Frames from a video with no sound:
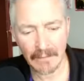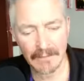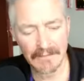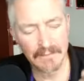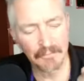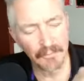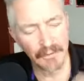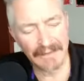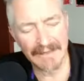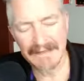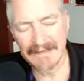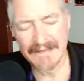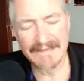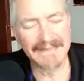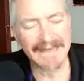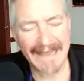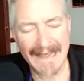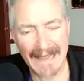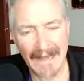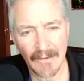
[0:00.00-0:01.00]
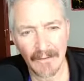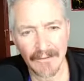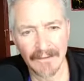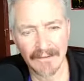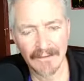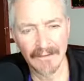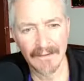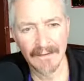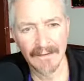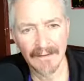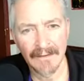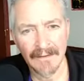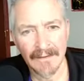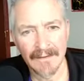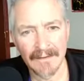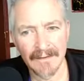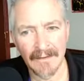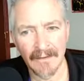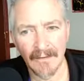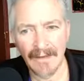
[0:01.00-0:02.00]
bring us down,
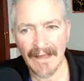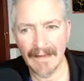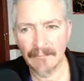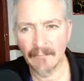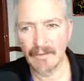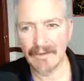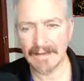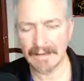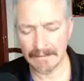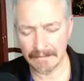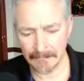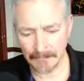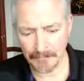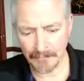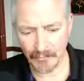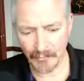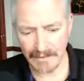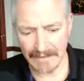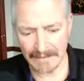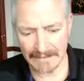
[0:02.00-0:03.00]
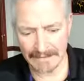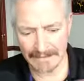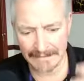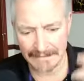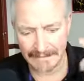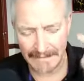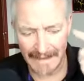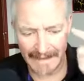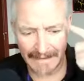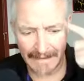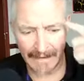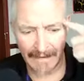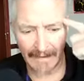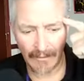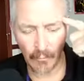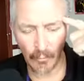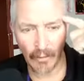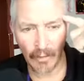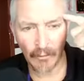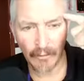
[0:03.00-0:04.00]
and we can let
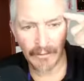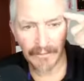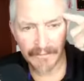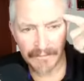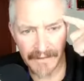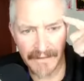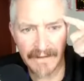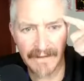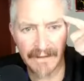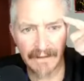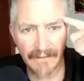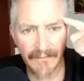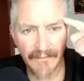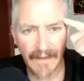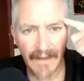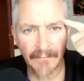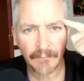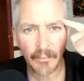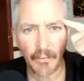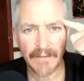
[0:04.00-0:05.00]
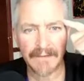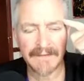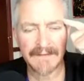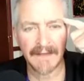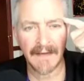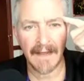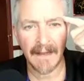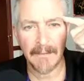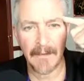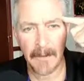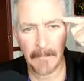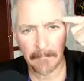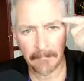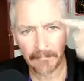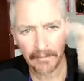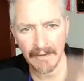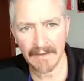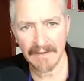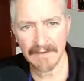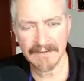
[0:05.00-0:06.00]
what we're thinking of at that point in time
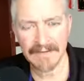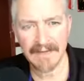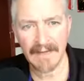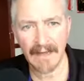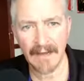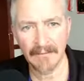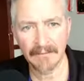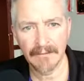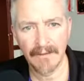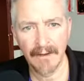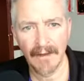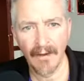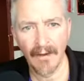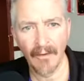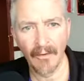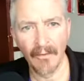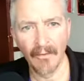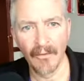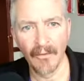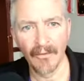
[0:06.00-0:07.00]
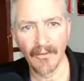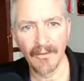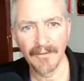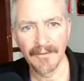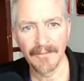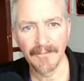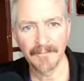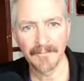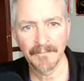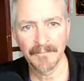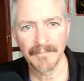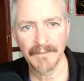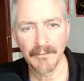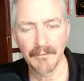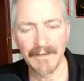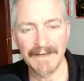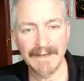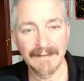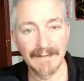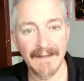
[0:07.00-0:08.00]
bring us down, or
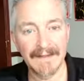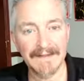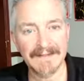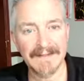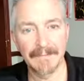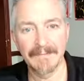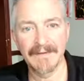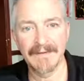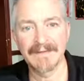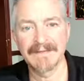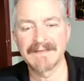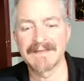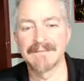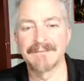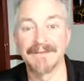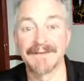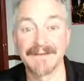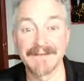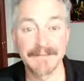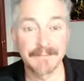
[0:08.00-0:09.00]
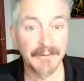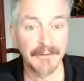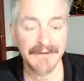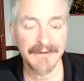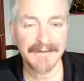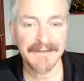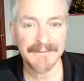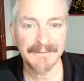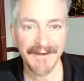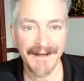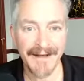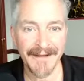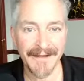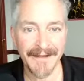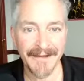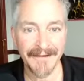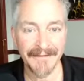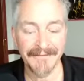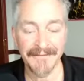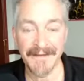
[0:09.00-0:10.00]
we can let something as simple as putting a smile
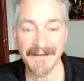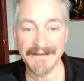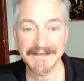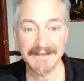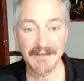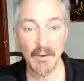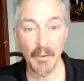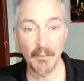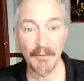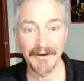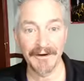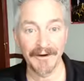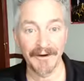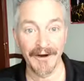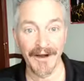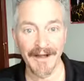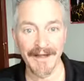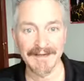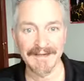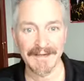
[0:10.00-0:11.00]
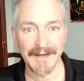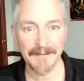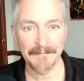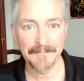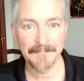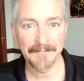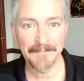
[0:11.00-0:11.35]
on our face and opening our eyes up